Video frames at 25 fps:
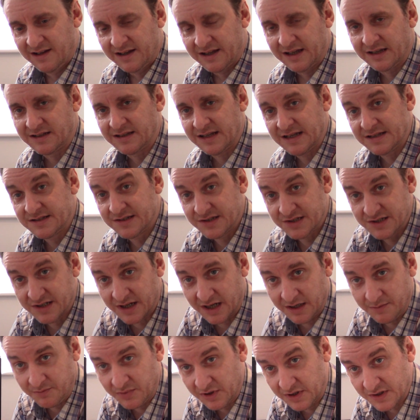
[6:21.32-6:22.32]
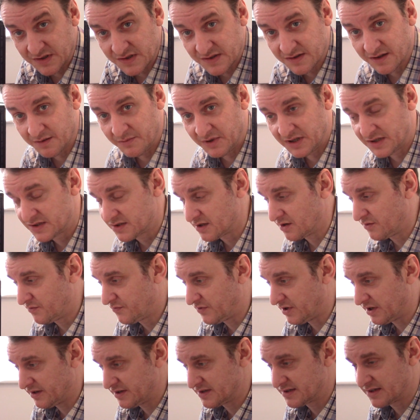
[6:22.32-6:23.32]
it's a shame because I mean, so
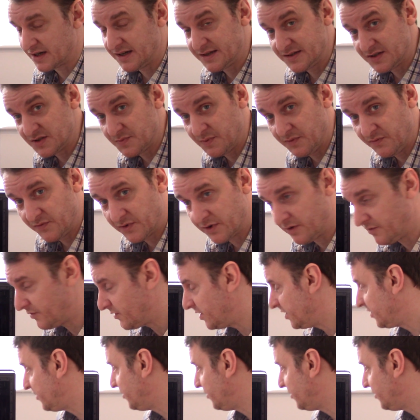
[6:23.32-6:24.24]
far this case has been very, very